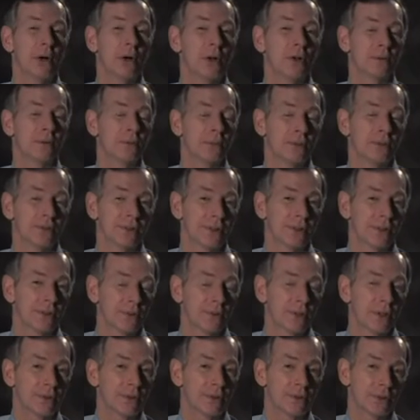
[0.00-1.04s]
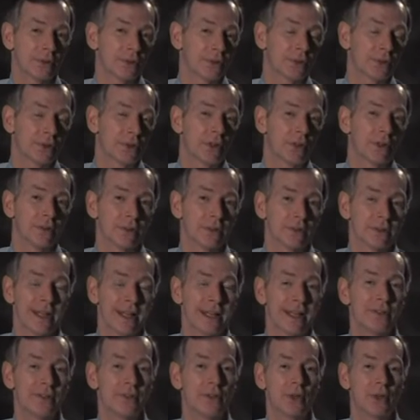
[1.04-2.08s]
multiple sclerosis, strokes,
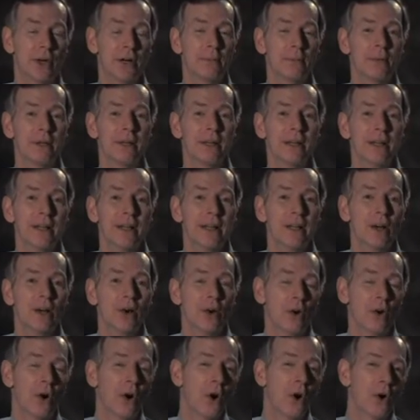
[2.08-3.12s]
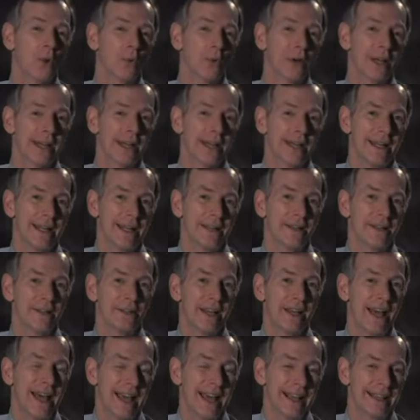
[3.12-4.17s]
head trauma, are all related
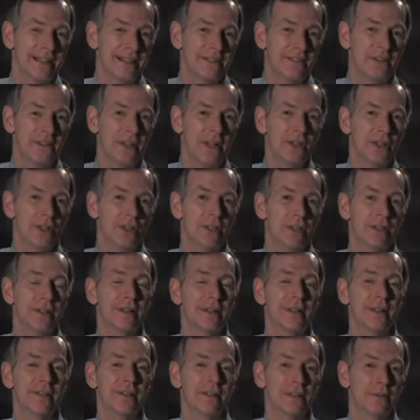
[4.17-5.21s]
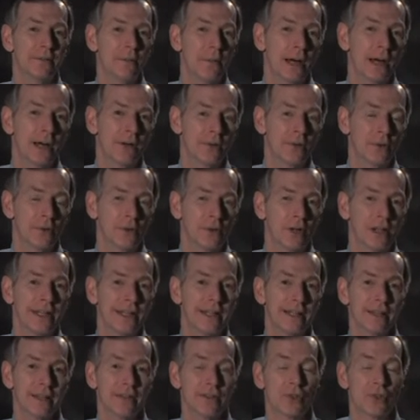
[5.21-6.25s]
to activation of these
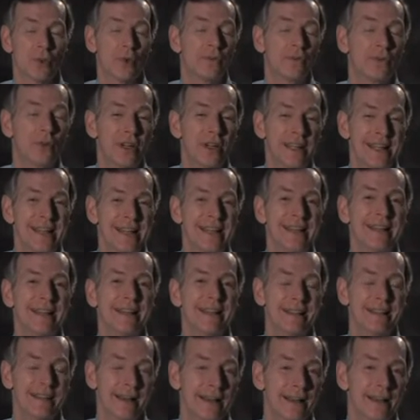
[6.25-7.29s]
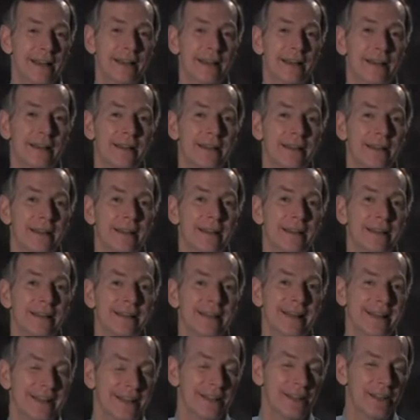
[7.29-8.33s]
microglia. So if you're eating a diet
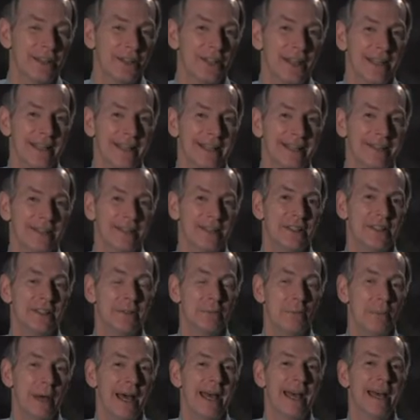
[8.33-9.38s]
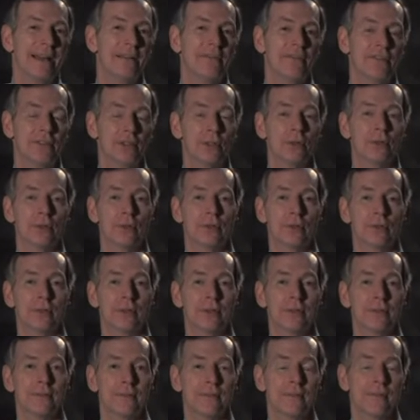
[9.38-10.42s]
that contains these bad
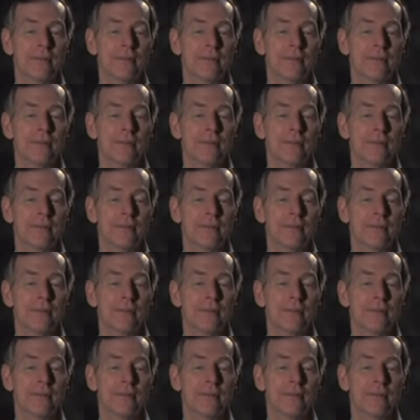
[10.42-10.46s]
foods,